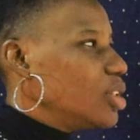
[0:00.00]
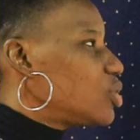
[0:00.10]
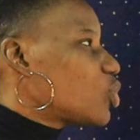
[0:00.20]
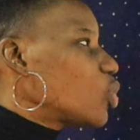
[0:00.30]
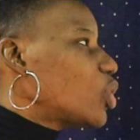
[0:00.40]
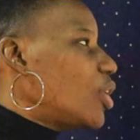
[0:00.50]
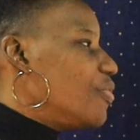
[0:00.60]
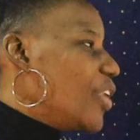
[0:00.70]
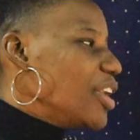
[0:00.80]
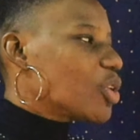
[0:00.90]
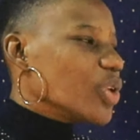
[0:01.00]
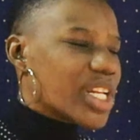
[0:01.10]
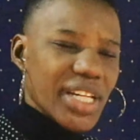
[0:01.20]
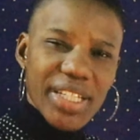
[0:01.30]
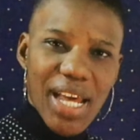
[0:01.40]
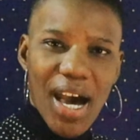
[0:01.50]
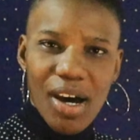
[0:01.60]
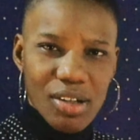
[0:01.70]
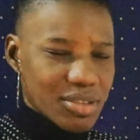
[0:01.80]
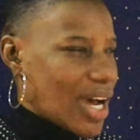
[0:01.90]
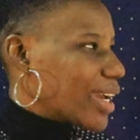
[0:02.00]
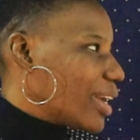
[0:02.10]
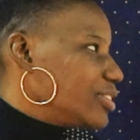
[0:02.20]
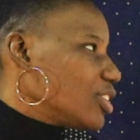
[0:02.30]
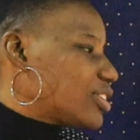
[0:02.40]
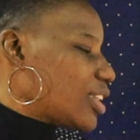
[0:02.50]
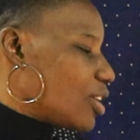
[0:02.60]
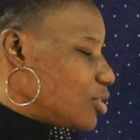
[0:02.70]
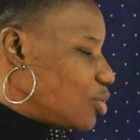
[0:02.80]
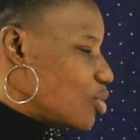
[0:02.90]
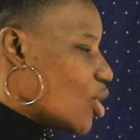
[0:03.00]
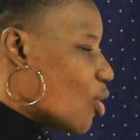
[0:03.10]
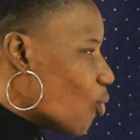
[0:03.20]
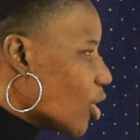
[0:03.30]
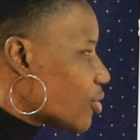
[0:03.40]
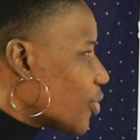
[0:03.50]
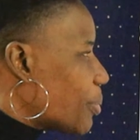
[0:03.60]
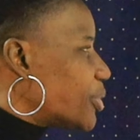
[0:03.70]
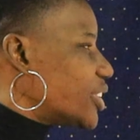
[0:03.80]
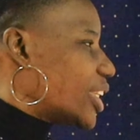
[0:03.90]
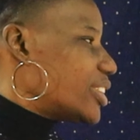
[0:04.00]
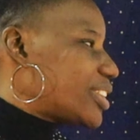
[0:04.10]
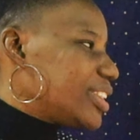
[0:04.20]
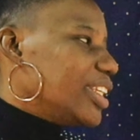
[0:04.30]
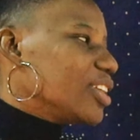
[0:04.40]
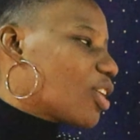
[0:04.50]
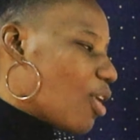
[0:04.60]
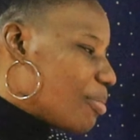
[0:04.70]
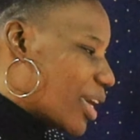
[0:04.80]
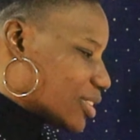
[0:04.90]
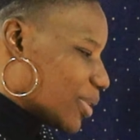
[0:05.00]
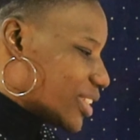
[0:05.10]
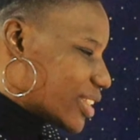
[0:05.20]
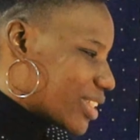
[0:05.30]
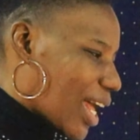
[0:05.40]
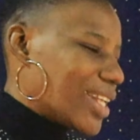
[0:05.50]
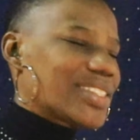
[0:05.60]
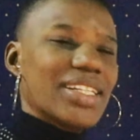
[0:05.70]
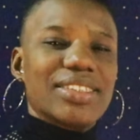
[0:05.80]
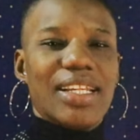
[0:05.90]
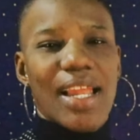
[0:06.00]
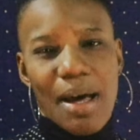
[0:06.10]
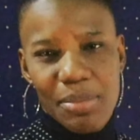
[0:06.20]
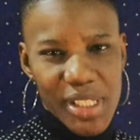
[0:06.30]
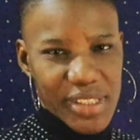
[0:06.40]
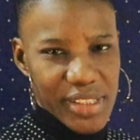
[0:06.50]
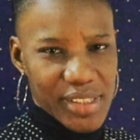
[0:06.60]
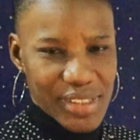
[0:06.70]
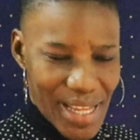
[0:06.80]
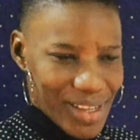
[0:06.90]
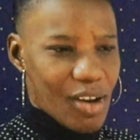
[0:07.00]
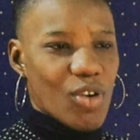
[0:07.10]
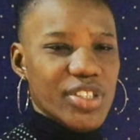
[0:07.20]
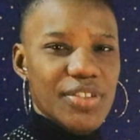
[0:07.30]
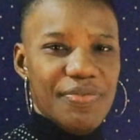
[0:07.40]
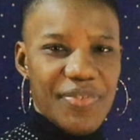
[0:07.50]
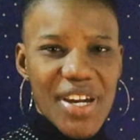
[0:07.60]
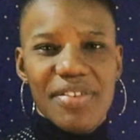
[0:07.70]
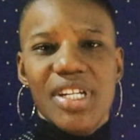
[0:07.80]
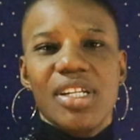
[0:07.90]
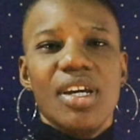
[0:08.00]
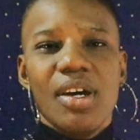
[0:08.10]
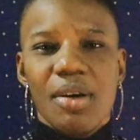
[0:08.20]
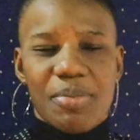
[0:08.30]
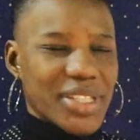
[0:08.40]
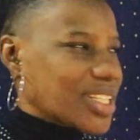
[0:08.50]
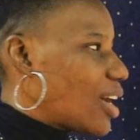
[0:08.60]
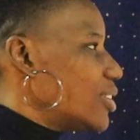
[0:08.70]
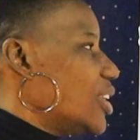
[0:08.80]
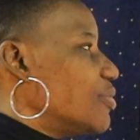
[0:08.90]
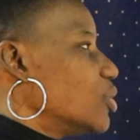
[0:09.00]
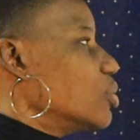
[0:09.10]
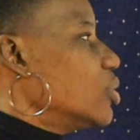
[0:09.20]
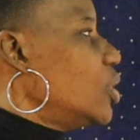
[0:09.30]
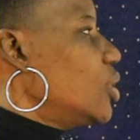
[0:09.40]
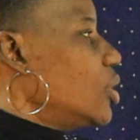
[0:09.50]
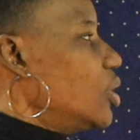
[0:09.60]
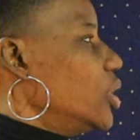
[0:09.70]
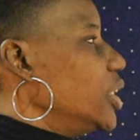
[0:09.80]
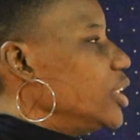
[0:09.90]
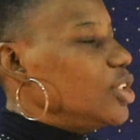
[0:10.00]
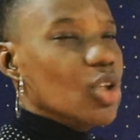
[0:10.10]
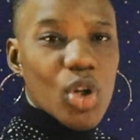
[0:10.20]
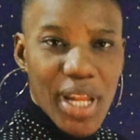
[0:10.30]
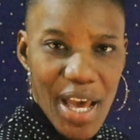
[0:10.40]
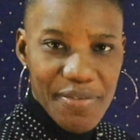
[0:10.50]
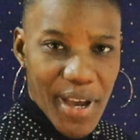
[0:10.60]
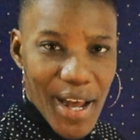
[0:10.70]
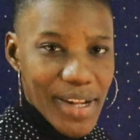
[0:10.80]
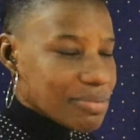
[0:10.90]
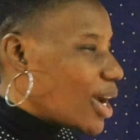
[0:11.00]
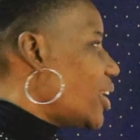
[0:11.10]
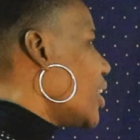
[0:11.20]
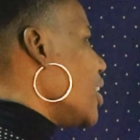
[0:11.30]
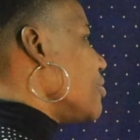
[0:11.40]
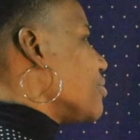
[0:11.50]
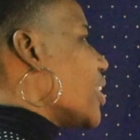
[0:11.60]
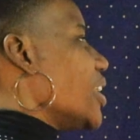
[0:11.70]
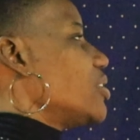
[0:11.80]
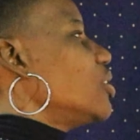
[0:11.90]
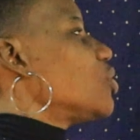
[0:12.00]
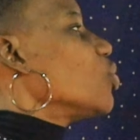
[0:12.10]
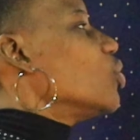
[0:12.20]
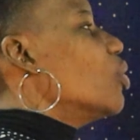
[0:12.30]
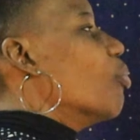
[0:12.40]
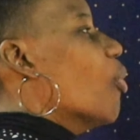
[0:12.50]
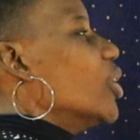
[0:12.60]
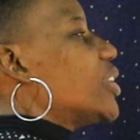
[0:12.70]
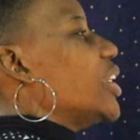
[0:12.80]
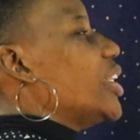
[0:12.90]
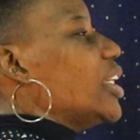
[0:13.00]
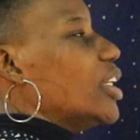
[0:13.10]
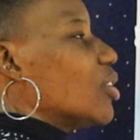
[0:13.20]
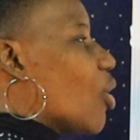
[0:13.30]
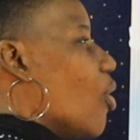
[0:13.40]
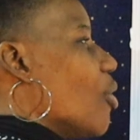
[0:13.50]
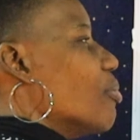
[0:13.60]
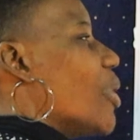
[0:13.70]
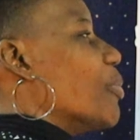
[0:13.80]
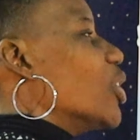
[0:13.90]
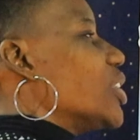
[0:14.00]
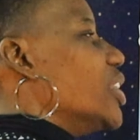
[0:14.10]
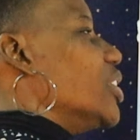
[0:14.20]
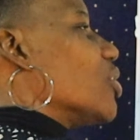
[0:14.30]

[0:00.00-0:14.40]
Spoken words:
So very quickly now, I can just tell you what represents income, expenses, assets, and liabilities, like on a very practical level in your life and my life, right? So my monthly